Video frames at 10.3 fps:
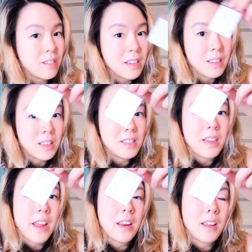really this
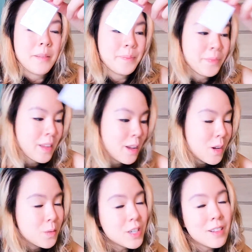tiny?
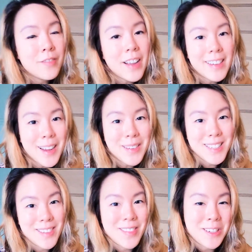We shall find out
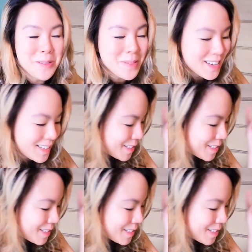and see if they germinate.